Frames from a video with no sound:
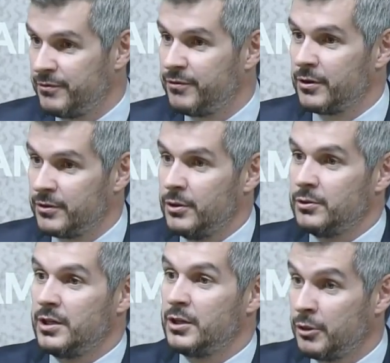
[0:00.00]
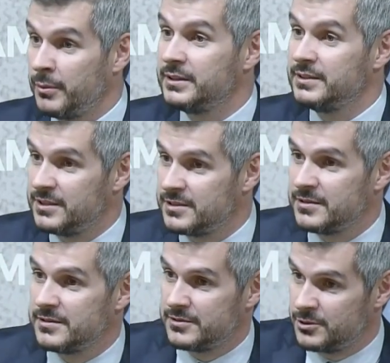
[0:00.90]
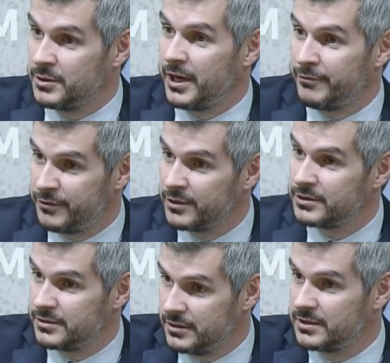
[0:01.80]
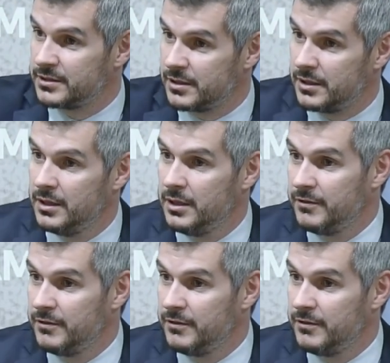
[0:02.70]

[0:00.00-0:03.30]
but for those economic decisions, 2.5 years is a